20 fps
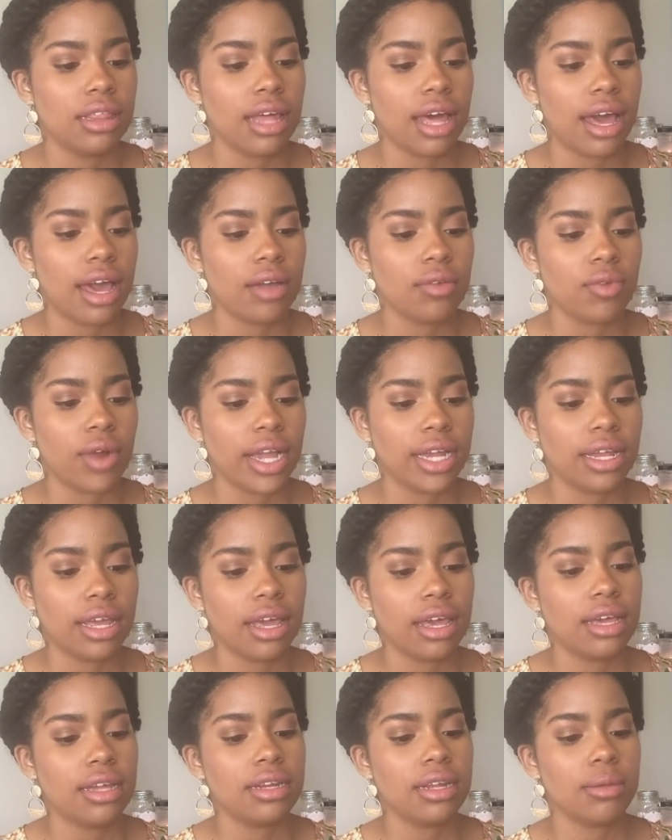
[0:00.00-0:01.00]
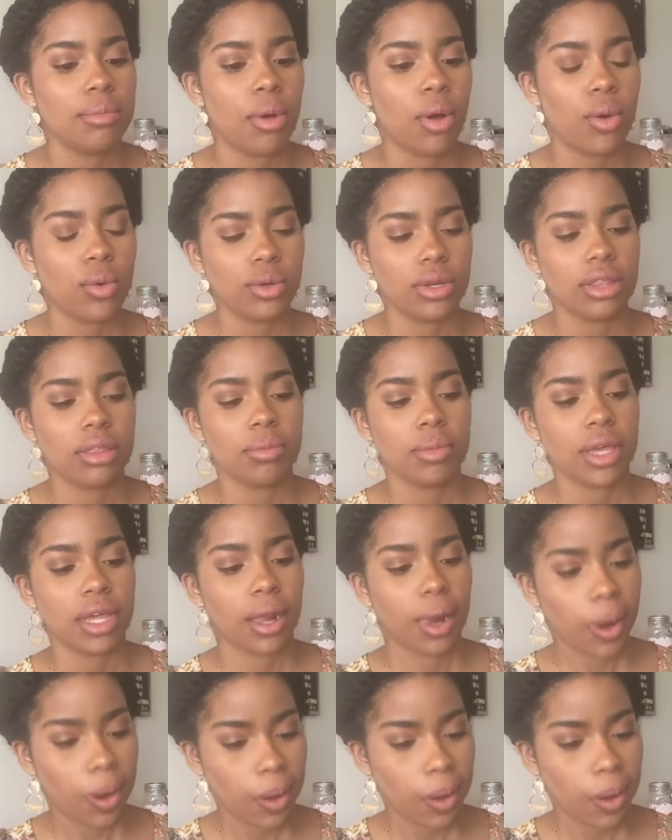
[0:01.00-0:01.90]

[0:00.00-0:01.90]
thy right hand upholdeth me."